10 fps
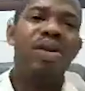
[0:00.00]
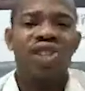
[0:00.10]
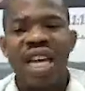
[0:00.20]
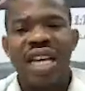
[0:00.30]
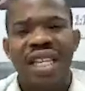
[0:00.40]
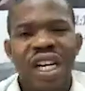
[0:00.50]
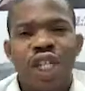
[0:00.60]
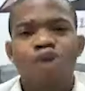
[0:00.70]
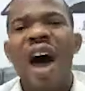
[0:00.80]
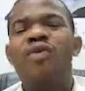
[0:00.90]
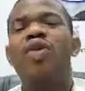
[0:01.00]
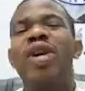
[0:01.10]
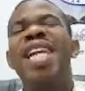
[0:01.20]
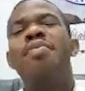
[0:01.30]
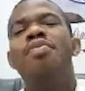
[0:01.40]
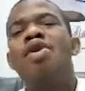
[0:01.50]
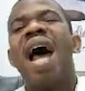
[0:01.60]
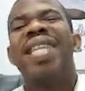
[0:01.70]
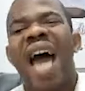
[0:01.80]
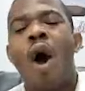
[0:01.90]
is saying. You have to let them know
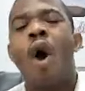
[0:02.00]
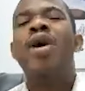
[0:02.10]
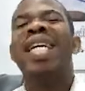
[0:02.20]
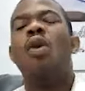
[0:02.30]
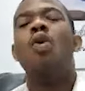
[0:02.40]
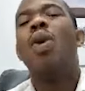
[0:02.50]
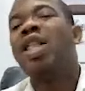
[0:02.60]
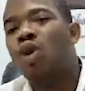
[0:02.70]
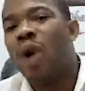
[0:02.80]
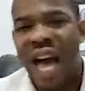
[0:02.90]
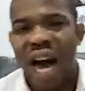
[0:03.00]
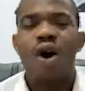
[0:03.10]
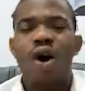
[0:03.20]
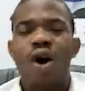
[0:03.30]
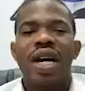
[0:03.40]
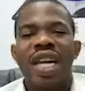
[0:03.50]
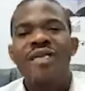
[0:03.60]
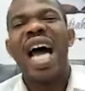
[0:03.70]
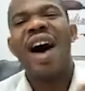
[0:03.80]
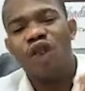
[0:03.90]
that they are on their way to hell if
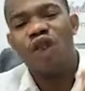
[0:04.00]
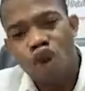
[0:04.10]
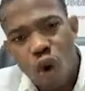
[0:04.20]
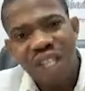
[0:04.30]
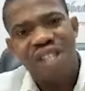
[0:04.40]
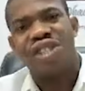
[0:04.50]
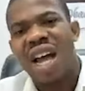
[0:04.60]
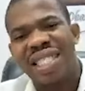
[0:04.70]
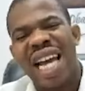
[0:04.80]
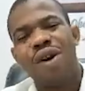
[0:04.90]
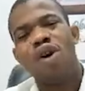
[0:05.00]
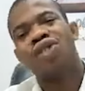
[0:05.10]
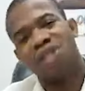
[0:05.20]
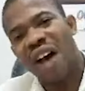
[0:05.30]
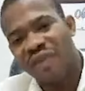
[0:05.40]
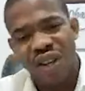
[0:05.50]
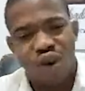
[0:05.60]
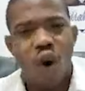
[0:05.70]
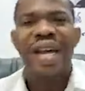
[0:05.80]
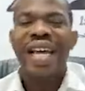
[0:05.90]
they have not served, they are not serving
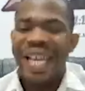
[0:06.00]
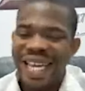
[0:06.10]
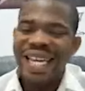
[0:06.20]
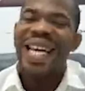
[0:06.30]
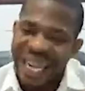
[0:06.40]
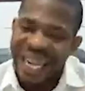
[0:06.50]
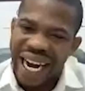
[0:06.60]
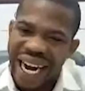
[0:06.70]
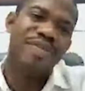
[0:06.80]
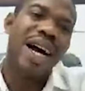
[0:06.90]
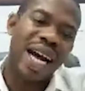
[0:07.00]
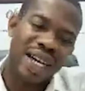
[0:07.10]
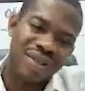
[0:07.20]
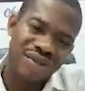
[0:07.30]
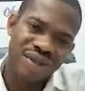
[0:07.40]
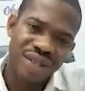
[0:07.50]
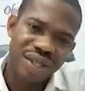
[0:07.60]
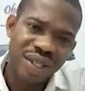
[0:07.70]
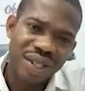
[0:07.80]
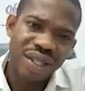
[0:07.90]
God in the right manners.
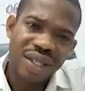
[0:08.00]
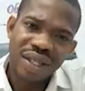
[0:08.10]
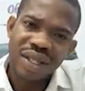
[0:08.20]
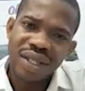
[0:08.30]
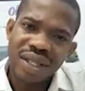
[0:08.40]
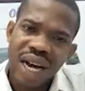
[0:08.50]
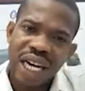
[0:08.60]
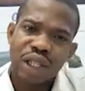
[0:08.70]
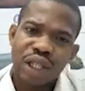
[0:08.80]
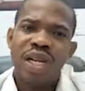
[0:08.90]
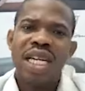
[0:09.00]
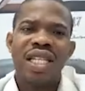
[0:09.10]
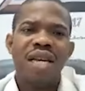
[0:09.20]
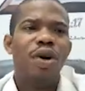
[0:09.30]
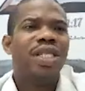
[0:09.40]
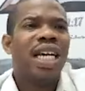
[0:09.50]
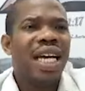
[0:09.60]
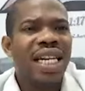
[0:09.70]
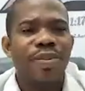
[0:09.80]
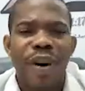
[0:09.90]
Somebody say, but
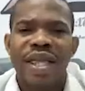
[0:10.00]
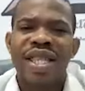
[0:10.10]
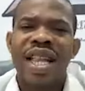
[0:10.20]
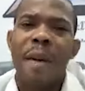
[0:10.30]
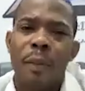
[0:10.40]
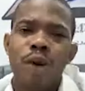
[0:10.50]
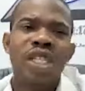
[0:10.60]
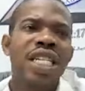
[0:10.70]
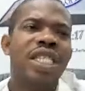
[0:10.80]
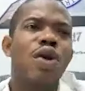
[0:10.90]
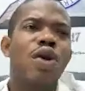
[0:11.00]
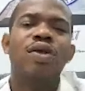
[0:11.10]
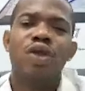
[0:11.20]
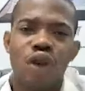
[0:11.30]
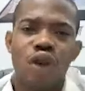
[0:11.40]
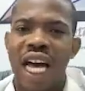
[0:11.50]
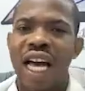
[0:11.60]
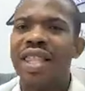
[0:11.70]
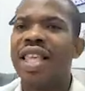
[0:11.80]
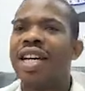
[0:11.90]
the person I'm posting is going to church now.
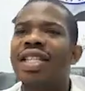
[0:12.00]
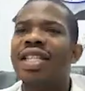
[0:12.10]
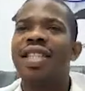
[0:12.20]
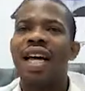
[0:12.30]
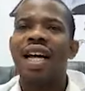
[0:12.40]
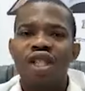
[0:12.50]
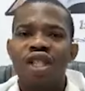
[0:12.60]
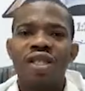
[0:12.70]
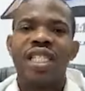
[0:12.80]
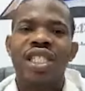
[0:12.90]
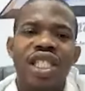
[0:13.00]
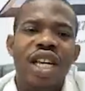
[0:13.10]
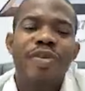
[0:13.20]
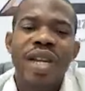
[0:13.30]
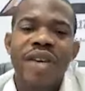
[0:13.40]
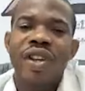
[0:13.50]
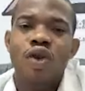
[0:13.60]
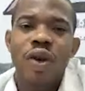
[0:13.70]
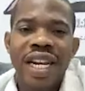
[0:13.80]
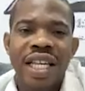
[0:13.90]
He's a Christian. It's just that she didn't believe in
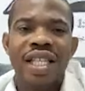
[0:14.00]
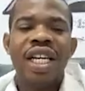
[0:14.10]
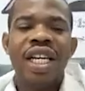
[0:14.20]
holiness.